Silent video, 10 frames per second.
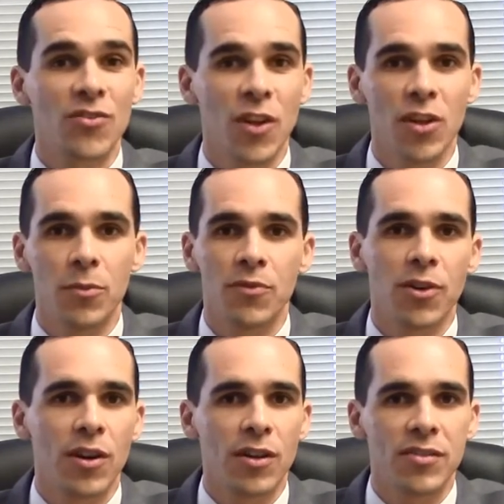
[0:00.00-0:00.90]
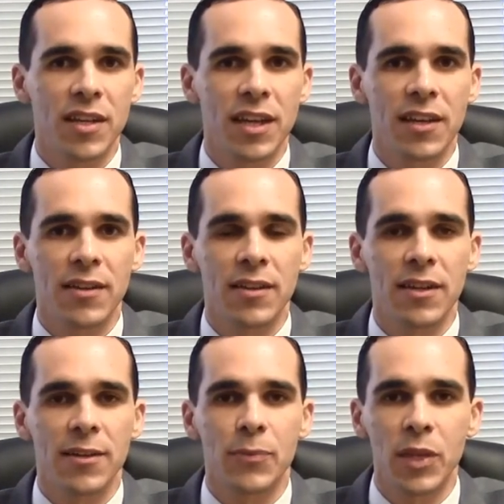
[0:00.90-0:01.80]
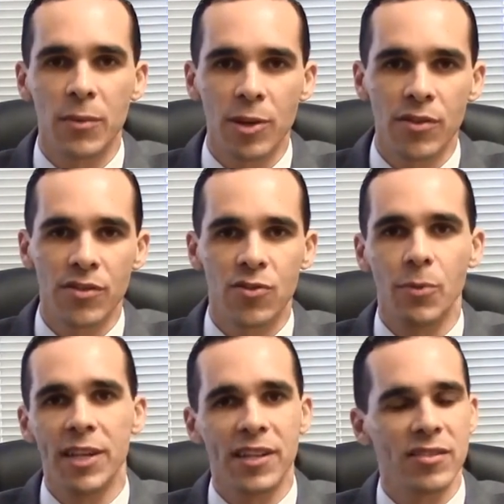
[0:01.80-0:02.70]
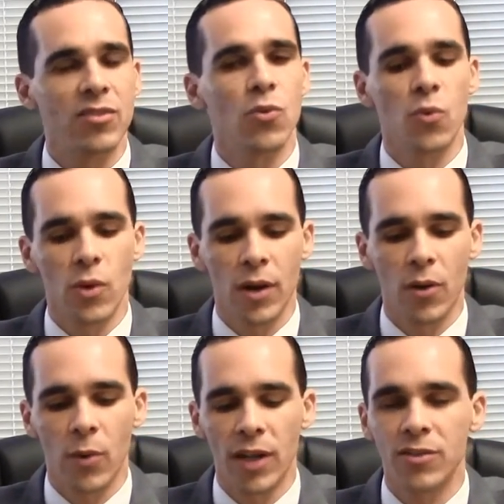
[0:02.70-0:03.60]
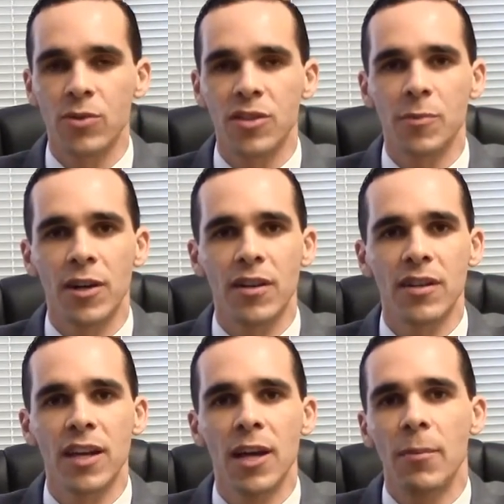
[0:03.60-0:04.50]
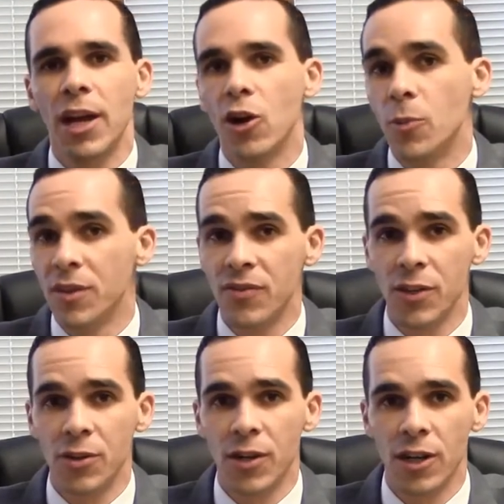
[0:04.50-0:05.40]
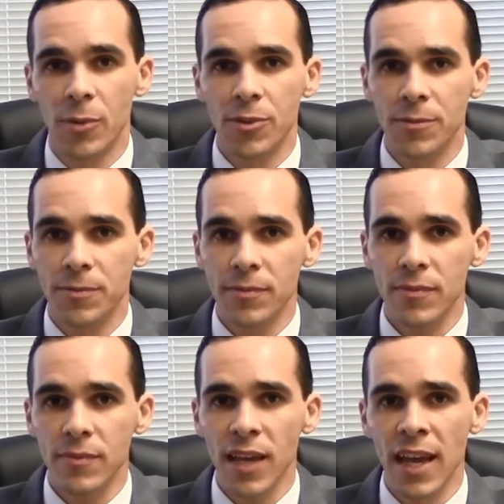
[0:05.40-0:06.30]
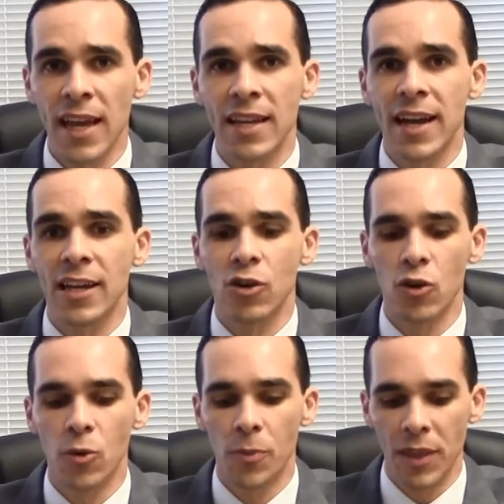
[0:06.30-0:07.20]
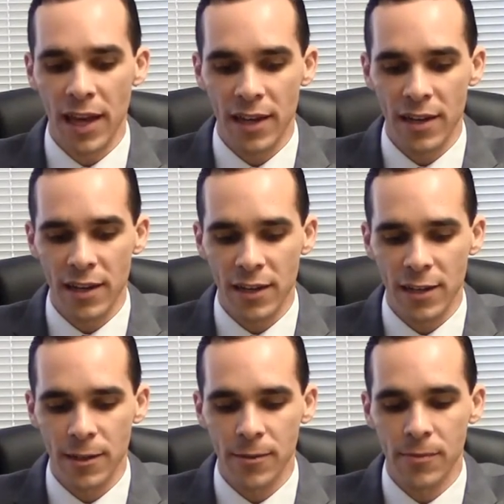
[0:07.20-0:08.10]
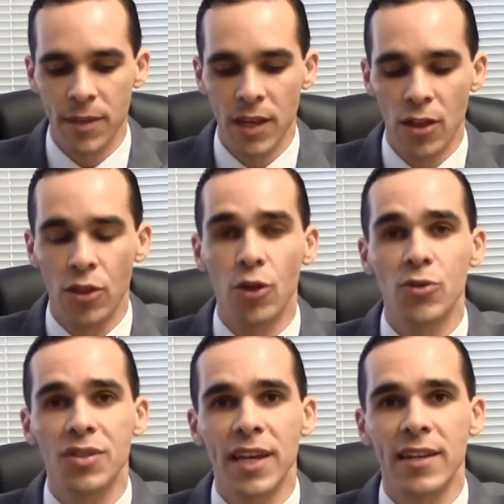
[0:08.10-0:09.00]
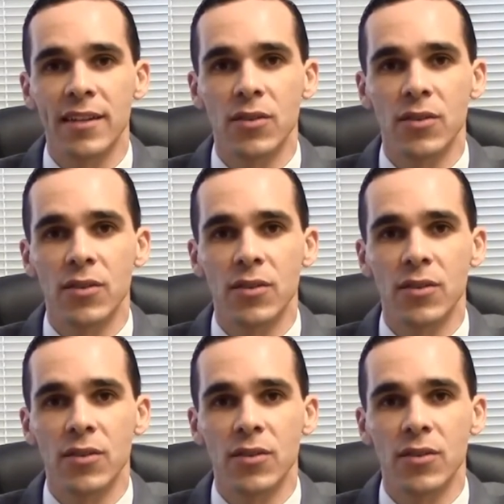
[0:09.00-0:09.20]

volume of calls and emails, so it may take us a while to respond, but I hope this video helps, and I hope that those that